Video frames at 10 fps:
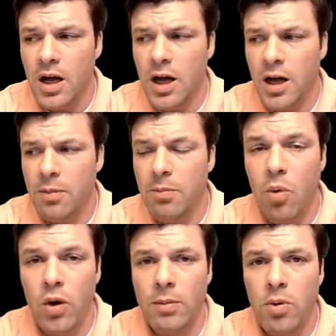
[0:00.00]
uh,
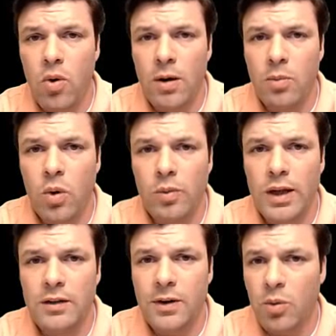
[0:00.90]
more important,
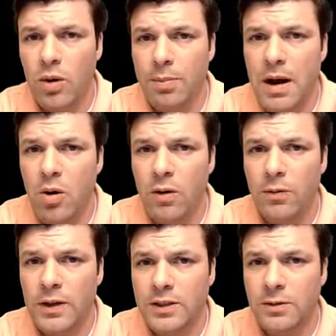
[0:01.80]
more relevant, more
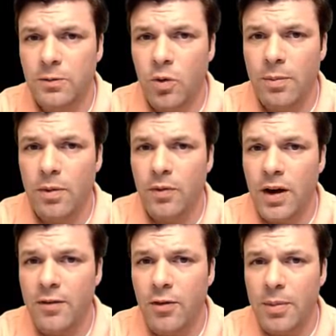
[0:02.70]
powerful as a form
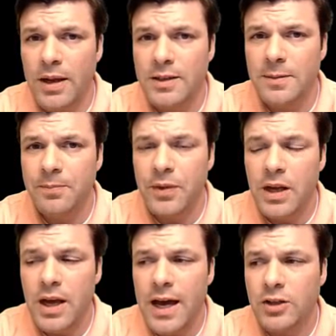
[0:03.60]
of government
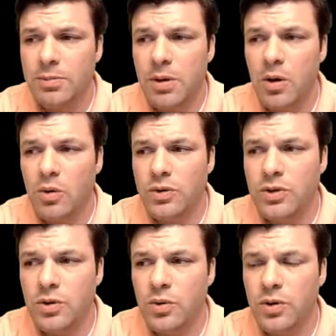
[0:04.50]
as
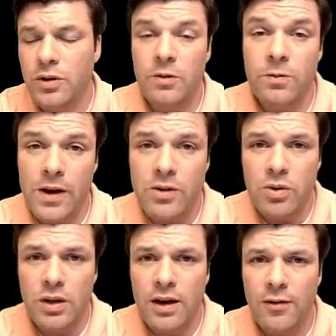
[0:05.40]
opposed to the
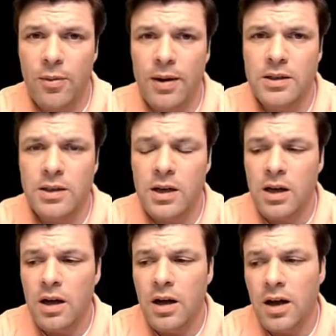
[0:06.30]
federal
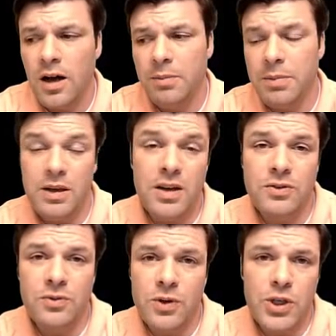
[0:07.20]
government uh,
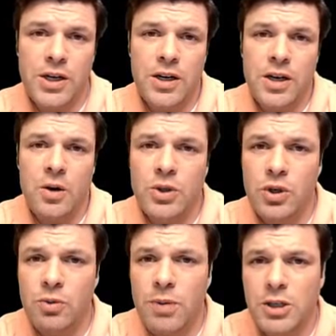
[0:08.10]
because Virginia
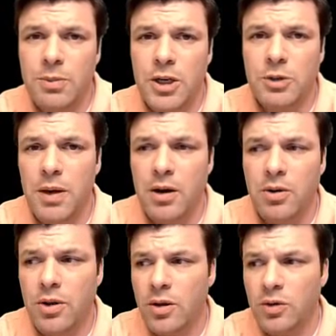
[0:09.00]
knows you much, much
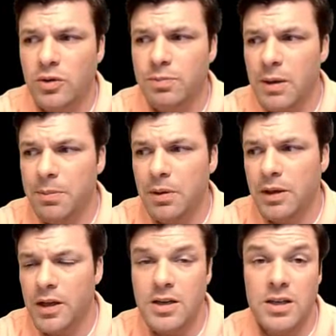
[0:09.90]
better than those
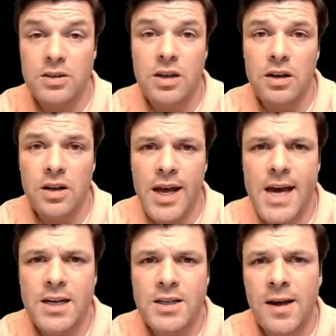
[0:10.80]
people in a distant
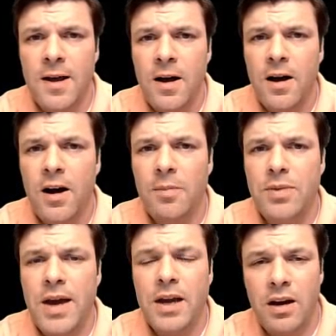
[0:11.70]
land.
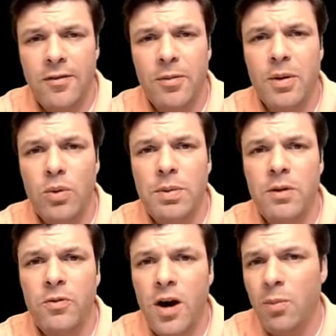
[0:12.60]
Um, that government
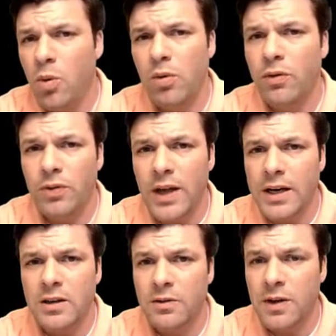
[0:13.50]
would be far more
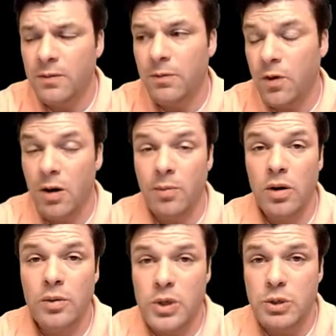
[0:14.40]
reflective and
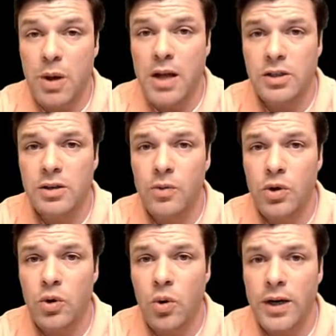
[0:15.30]
far more
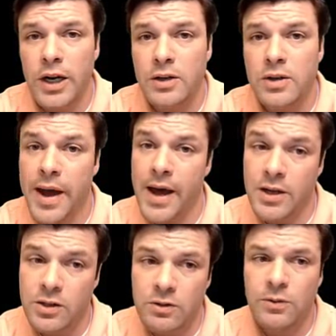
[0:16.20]
responsive to your needs
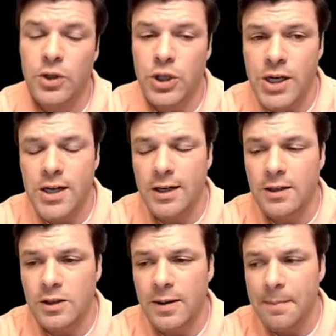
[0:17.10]
as
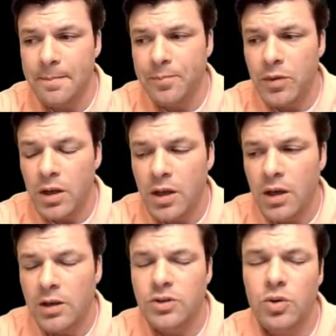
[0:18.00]
Virginians.
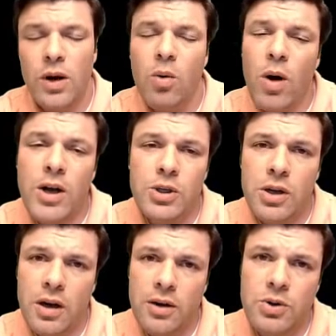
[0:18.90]
So, what I
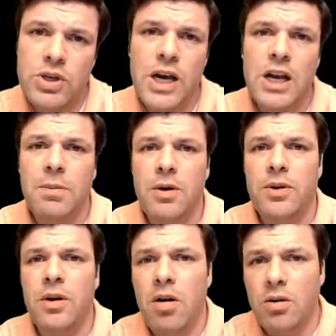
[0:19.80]
want you to understand
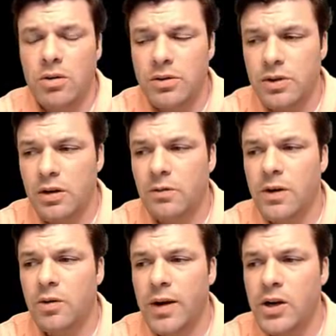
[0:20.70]
about the Articles of
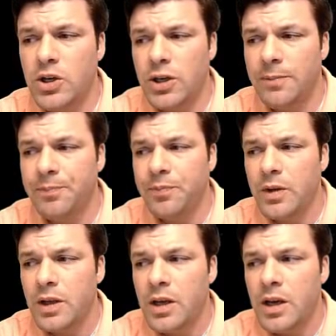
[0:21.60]
Confederation